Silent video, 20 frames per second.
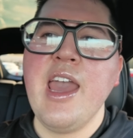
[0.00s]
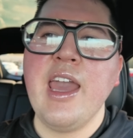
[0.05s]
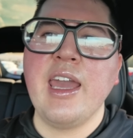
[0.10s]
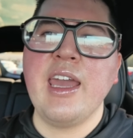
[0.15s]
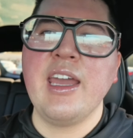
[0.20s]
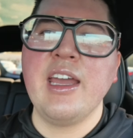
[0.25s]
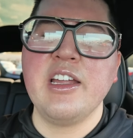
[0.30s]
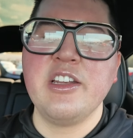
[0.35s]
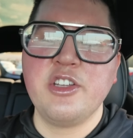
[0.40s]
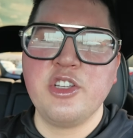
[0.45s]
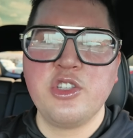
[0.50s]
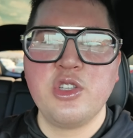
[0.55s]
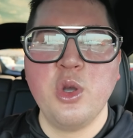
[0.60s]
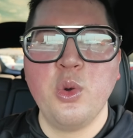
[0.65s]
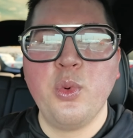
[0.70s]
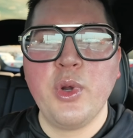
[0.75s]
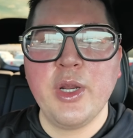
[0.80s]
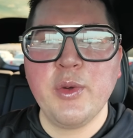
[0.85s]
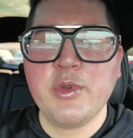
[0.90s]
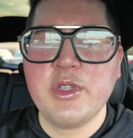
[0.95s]
And
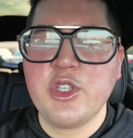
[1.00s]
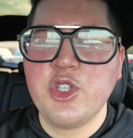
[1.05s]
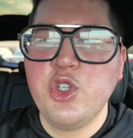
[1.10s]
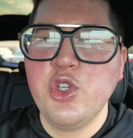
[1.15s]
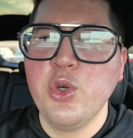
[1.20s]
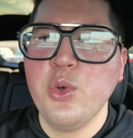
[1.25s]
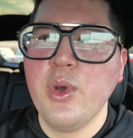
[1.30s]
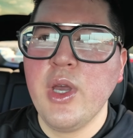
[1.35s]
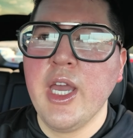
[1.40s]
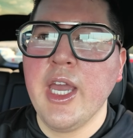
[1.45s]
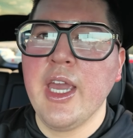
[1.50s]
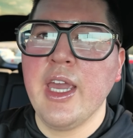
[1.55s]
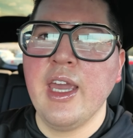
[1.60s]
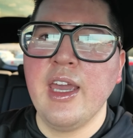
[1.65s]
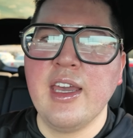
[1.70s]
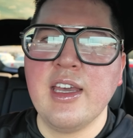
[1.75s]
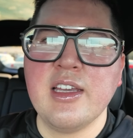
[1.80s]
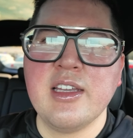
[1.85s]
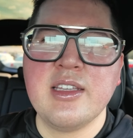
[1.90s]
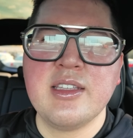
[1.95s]
so what I was doing
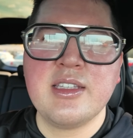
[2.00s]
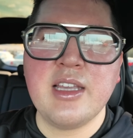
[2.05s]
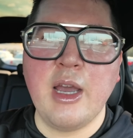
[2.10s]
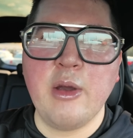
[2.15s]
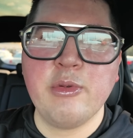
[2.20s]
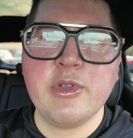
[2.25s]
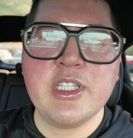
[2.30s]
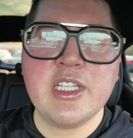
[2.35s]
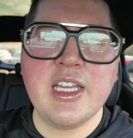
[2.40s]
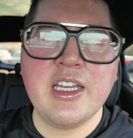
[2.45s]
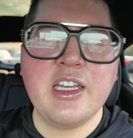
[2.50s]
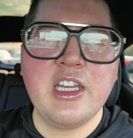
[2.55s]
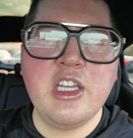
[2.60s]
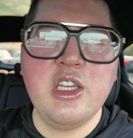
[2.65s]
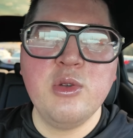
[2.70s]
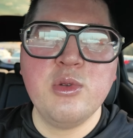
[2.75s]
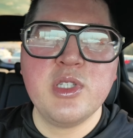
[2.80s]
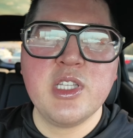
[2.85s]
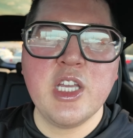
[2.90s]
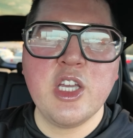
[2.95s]
is I was like
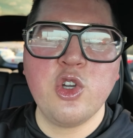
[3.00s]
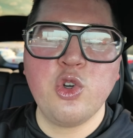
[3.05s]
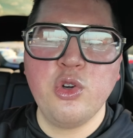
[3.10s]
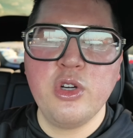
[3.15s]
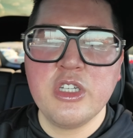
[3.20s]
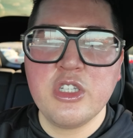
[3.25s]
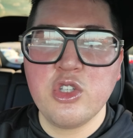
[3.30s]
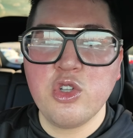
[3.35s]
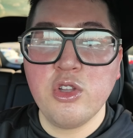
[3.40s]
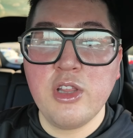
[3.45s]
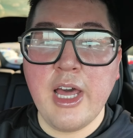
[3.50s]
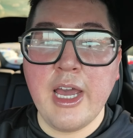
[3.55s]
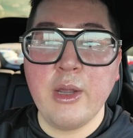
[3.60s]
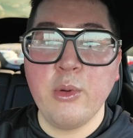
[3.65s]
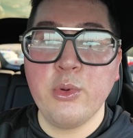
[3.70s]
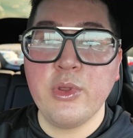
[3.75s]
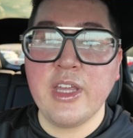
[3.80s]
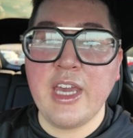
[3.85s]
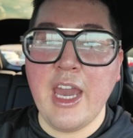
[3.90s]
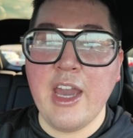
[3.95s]
using Crystal
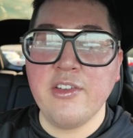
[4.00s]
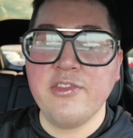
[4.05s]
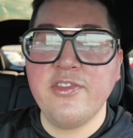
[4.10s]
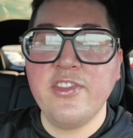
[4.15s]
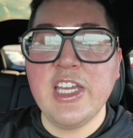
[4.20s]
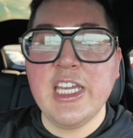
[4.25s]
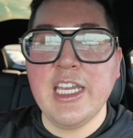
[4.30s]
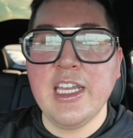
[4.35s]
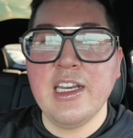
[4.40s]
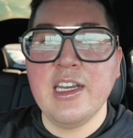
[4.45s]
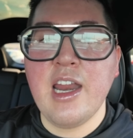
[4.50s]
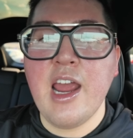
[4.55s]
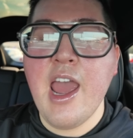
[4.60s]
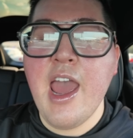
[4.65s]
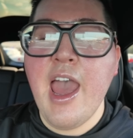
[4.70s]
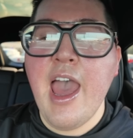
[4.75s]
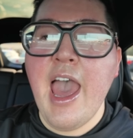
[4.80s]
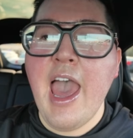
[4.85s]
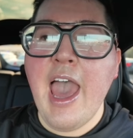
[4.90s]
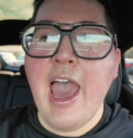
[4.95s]
Light with caffeine
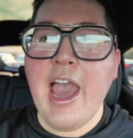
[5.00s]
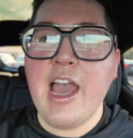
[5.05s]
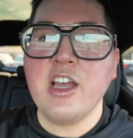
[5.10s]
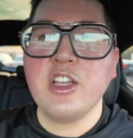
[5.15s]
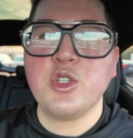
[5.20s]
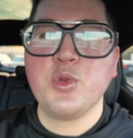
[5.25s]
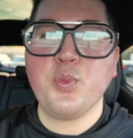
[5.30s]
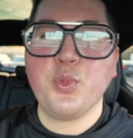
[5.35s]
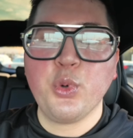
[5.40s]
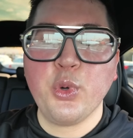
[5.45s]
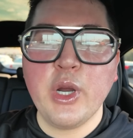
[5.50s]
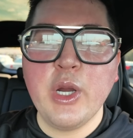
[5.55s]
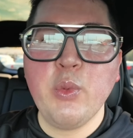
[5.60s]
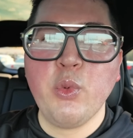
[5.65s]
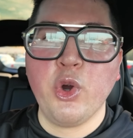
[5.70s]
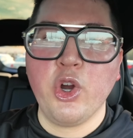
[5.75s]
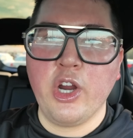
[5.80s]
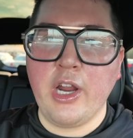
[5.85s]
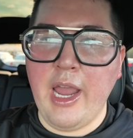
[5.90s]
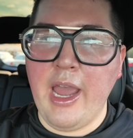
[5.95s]
as
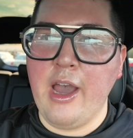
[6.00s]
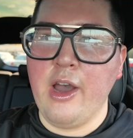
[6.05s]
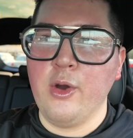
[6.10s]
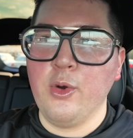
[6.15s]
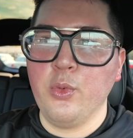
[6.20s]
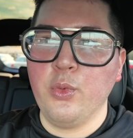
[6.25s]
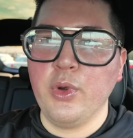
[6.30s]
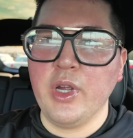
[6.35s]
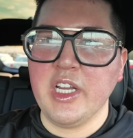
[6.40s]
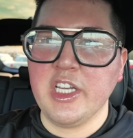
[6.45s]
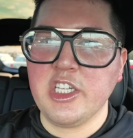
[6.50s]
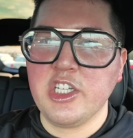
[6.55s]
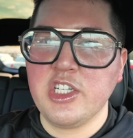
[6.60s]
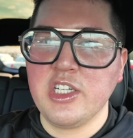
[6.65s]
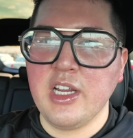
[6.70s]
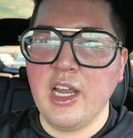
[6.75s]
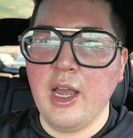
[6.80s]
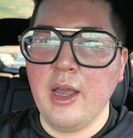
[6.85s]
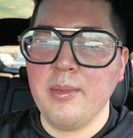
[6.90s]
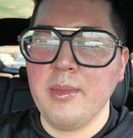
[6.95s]
pre-workout,
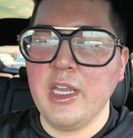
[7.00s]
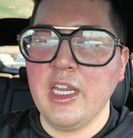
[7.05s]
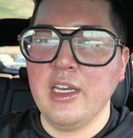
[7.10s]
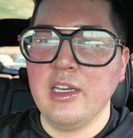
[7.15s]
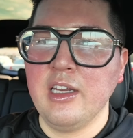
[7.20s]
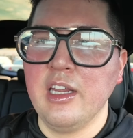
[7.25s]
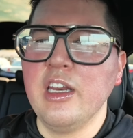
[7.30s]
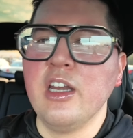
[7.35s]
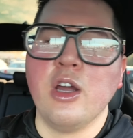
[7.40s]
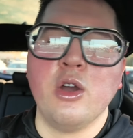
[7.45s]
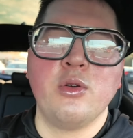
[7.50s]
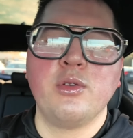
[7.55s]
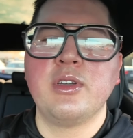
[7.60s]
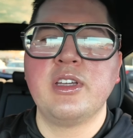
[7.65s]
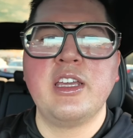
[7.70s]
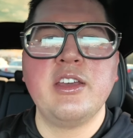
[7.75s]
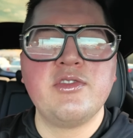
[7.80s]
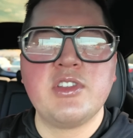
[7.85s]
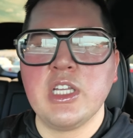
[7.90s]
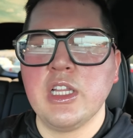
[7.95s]
which, I mean, you know,
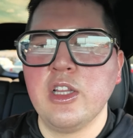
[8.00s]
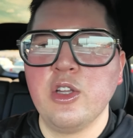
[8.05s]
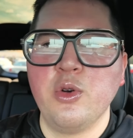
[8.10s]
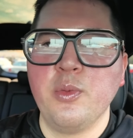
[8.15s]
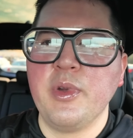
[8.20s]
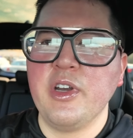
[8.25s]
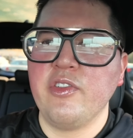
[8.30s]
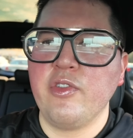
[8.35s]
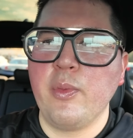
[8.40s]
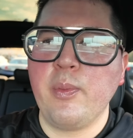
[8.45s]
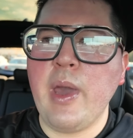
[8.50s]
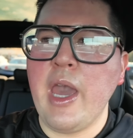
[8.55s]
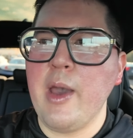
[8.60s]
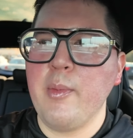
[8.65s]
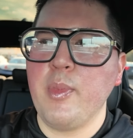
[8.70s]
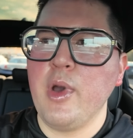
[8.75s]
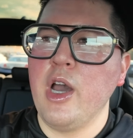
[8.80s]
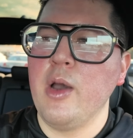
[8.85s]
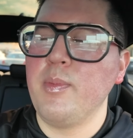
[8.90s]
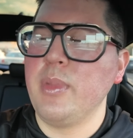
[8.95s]
gives a little bit of a
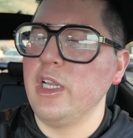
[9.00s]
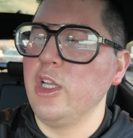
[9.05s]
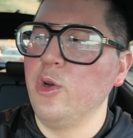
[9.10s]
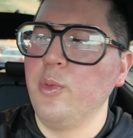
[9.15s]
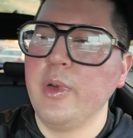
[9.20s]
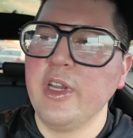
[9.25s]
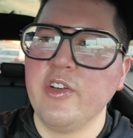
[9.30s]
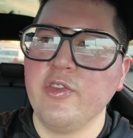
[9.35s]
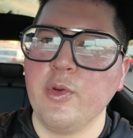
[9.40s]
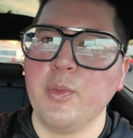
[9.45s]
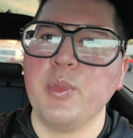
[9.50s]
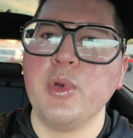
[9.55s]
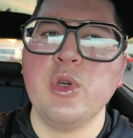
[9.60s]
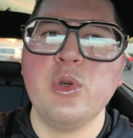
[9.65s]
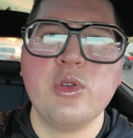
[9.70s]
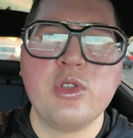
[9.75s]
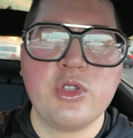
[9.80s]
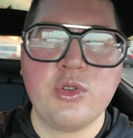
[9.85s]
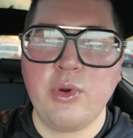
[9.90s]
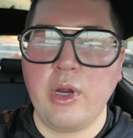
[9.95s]
pep up, a little bit of a
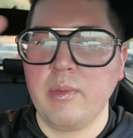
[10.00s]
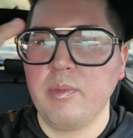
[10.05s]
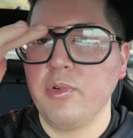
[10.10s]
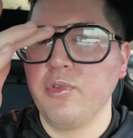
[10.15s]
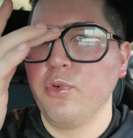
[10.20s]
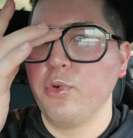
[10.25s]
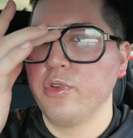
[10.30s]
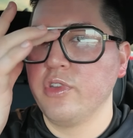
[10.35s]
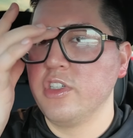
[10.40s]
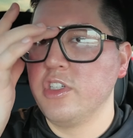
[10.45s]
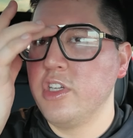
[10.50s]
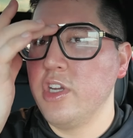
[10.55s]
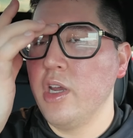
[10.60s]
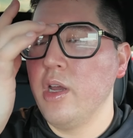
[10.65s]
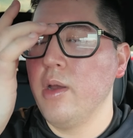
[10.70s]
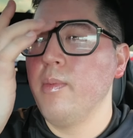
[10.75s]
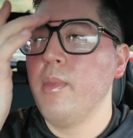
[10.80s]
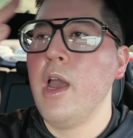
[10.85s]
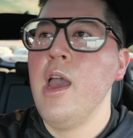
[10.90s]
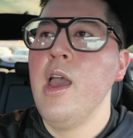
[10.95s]
boost right before the
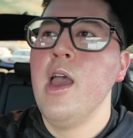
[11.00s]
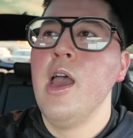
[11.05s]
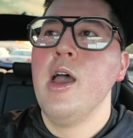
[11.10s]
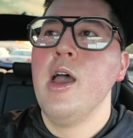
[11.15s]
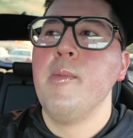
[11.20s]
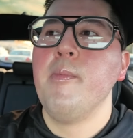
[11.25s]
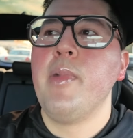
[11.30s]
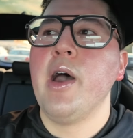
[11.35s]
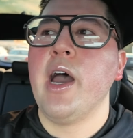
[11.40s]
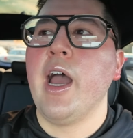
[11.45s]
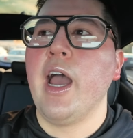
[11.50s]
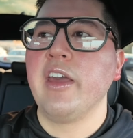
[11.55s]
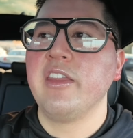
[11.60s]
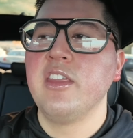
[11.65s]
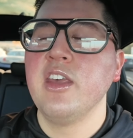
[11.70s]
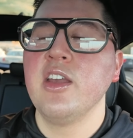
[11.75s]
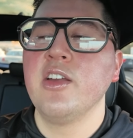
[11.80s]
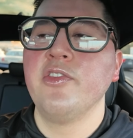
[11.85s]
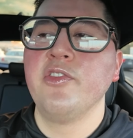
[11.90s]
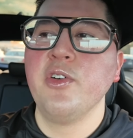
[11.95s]
gym. But I
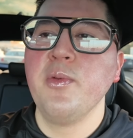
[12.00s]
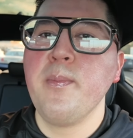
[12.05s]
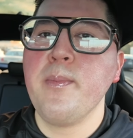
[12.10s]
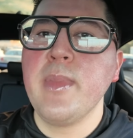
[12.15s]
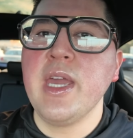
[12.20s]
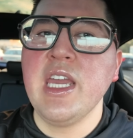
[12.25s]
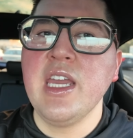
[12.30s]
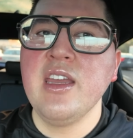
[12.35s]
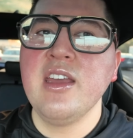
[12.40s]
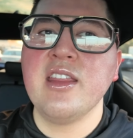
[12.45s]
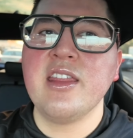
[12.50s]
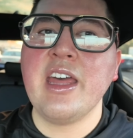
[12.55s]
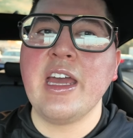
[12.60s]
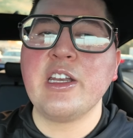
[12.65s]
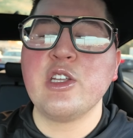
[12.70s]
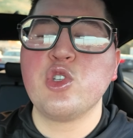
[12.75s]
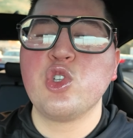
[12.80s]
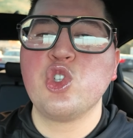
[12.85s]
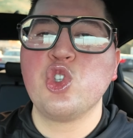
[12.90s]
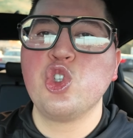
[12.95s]
think for me,
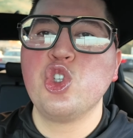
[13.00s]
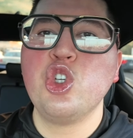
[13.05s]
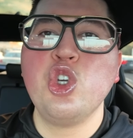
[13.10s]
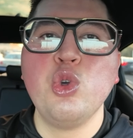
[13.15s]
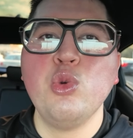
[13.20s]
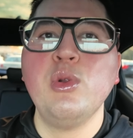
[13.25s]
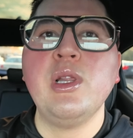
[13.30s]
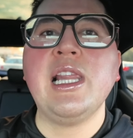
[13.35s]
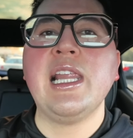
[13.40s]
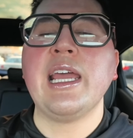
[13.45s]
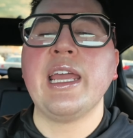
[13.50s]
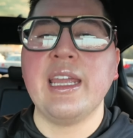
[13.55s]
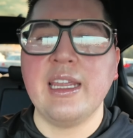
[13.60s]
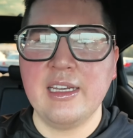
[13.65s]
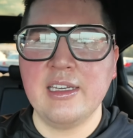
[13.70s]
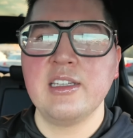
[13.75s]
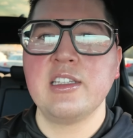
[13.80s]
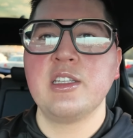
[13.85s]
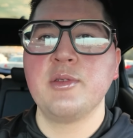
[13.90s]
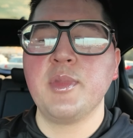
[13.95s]
that is too
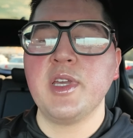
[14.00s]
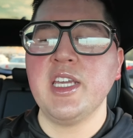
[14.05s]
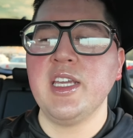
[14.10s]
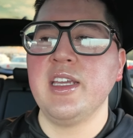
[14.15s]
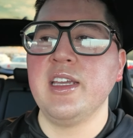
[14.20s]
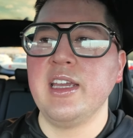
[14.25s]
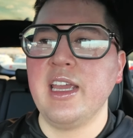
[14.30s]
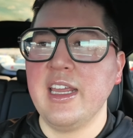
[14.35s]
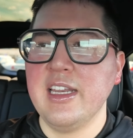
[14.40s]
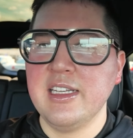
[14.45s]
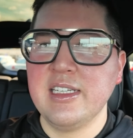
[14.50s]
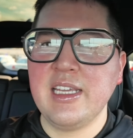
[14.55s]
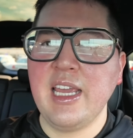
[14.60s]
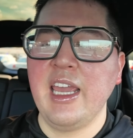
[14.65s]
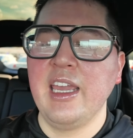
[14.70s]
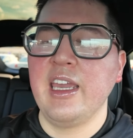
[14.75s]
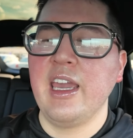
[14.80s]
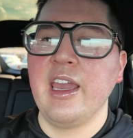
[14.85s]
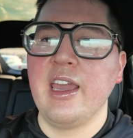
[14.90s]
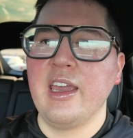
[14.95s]
late to be
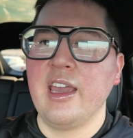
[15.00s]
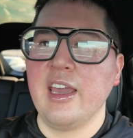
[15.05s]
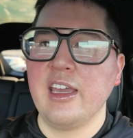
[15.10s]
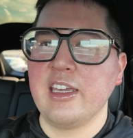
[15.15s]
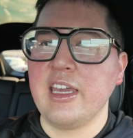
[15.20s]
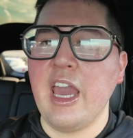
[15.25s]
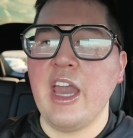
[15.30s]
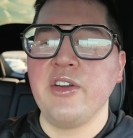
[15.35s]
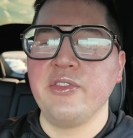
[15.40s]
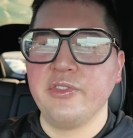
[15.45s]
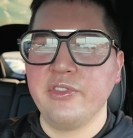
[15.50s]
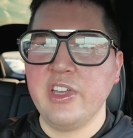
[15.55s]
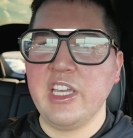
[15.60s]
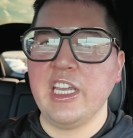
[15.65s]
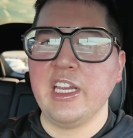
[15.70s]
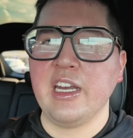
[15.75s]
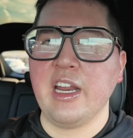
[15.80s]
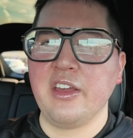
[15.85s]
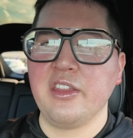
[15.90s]
intaking caffeine.